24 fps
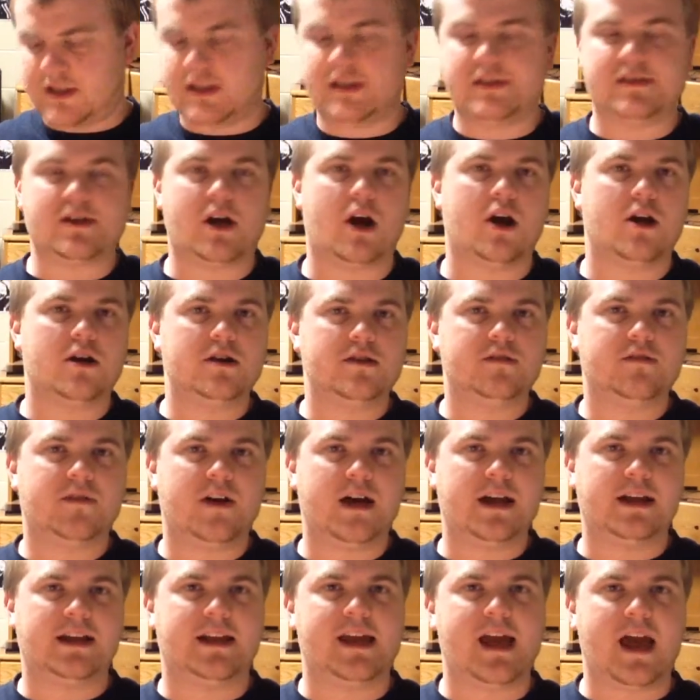it's hard to
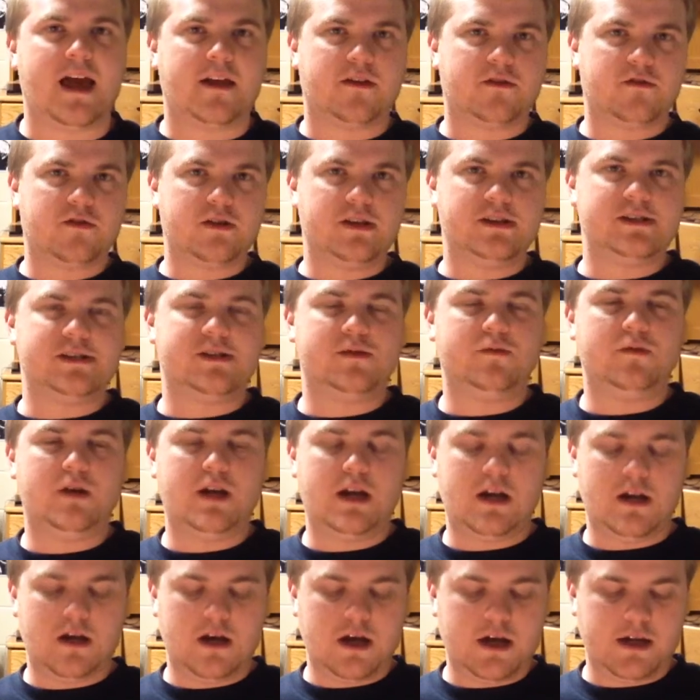find gatherings and
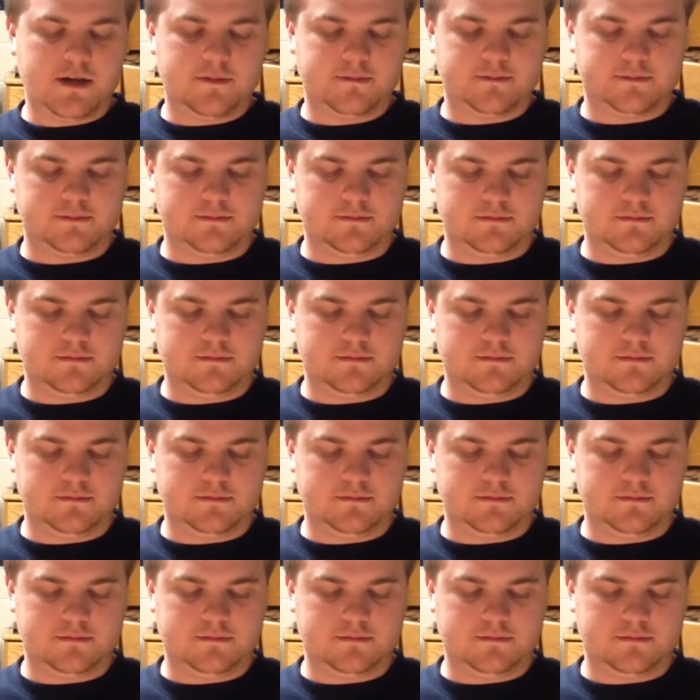whatnot.